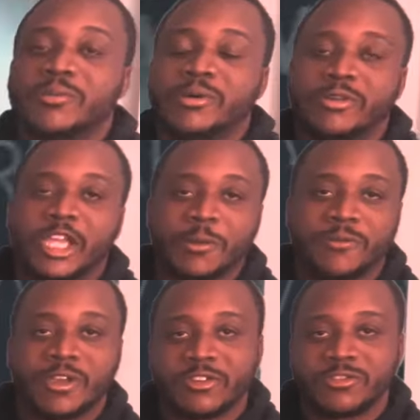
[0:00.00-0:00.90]
you're building a
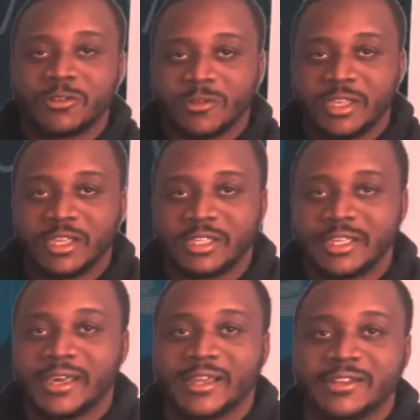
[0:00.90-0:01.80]
professional league, you
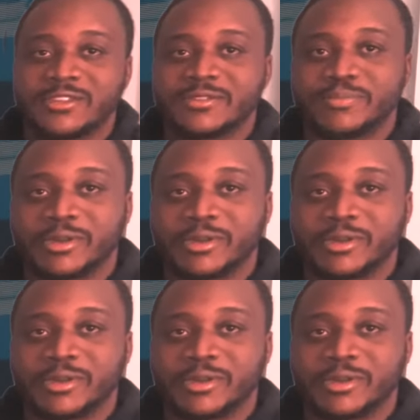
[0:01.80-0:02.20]
got to just